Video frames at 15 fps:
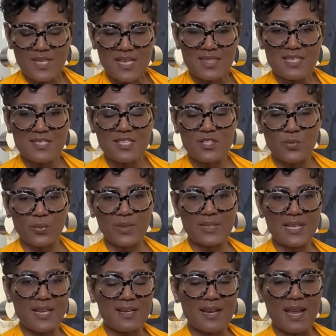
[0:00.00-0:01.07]
this is
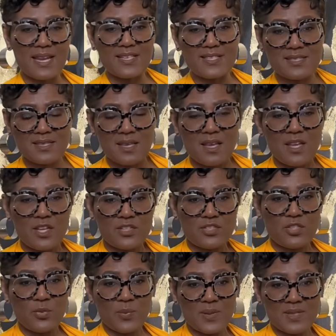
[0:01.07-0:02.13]
really a nice
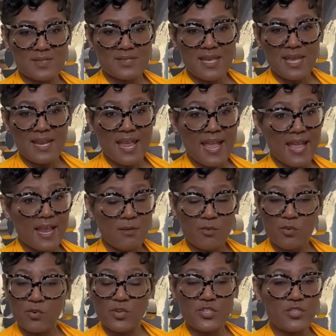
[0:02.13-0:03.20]
two-piece set. And of
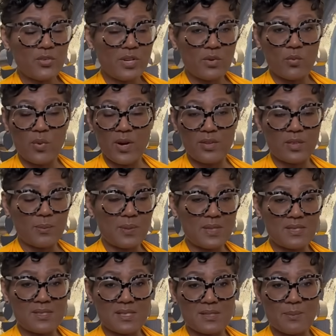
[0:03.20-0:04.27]
course, you can wear the
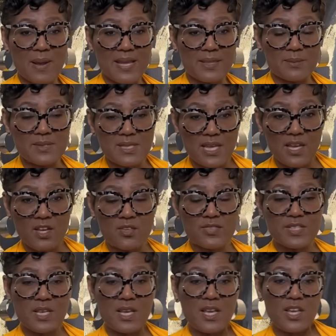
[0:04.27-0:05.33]
pieces by
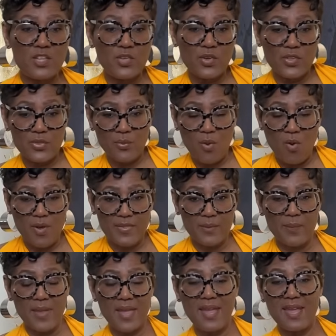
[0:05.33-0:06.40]
themselves. You could throw on the
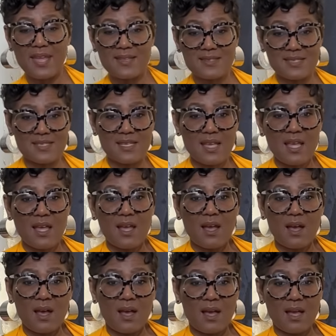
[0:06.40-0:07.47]
pants
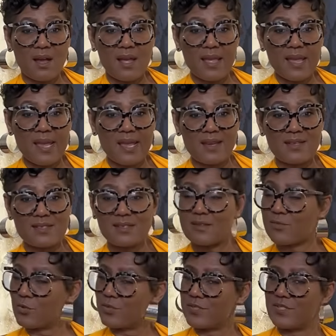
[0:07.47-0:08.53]
and
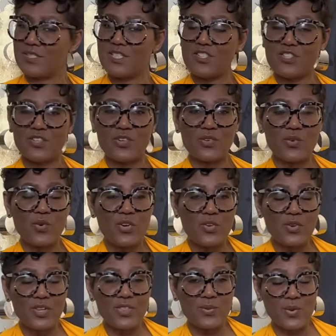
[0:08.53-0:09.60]
of course a t-shirt, or you
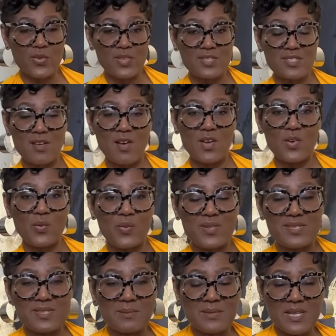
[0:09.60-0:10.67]
could throw this on with
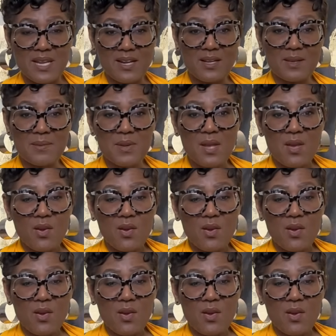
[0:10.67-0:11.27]
some denim